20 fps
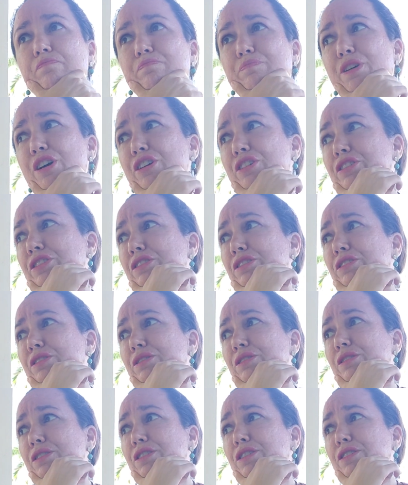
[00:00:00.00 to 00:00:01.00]
But
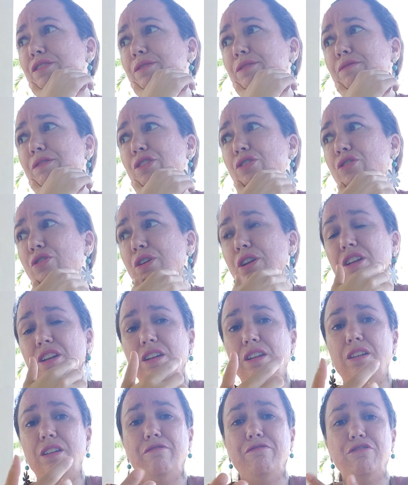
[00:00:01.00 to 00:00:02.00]

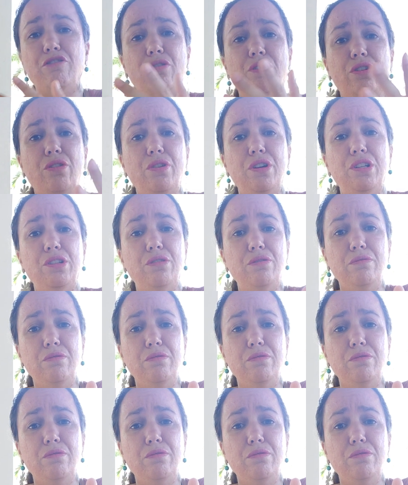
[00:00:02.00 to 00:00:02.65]
if you're going to,